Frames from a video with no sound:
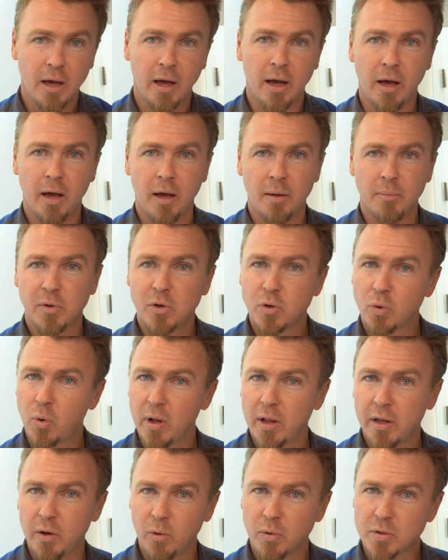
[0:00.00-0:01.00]
The
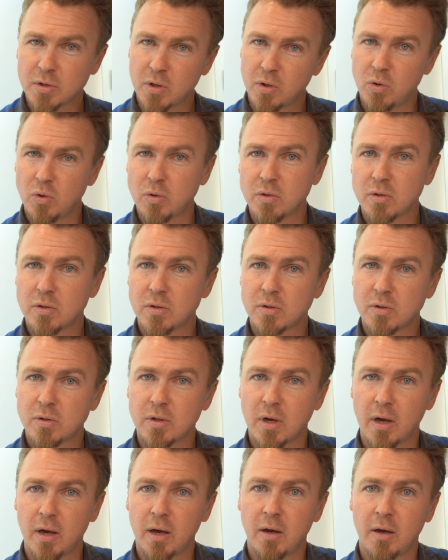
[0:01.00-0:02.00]
toilet also
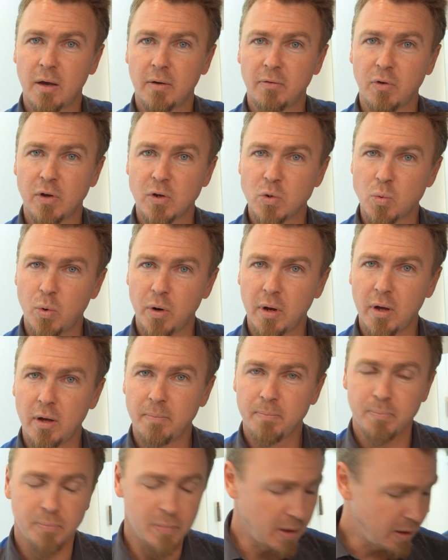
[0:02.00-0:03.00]
uses fresh water.